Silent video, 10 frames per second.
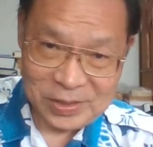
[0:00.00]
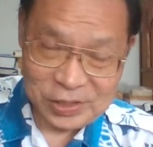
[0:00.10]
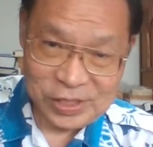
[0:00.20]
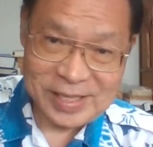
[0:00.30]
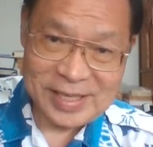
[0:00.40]

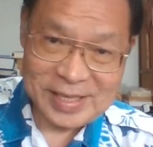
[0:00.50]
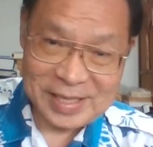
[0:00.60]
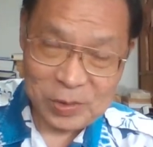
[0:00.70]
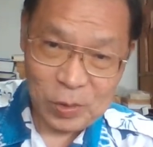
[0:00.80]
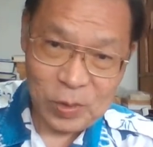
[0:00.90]
Jesus
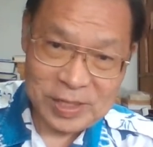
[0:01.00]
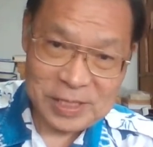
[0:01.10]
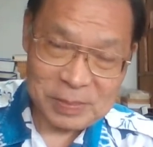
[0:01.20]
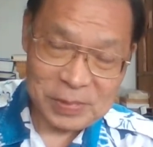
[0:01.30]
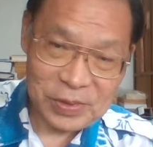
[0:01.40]
and Holy
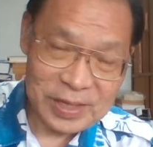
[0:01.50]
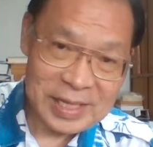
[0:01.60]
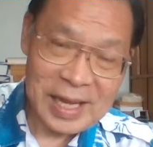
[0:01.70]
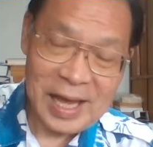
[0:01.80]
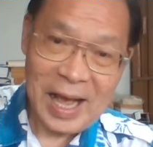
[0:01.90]
Spirit,
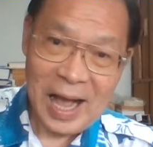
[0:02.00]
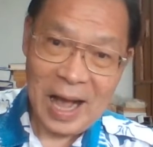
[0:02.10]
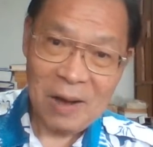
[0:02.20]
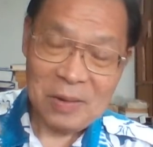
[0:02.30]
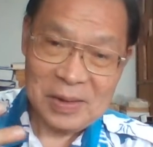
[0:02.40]

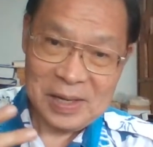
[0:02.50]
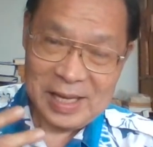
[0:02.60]
how